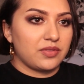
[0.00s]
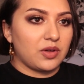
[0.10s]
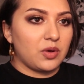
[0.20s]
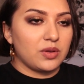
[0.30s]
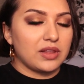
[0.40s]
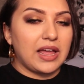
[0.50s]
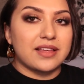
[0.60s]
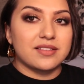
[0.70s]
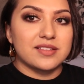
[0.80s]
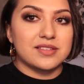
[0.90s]
the whole
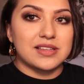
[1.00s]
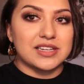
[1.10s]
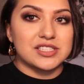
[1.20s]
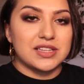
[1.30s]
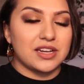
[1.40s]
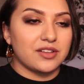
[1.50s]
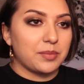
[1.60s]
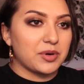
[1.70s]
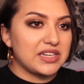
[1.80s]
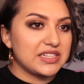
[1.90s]
legs section there in
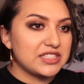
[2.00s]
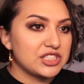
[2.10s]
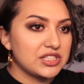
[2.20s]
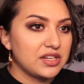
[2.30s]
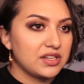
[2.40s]
the bridge.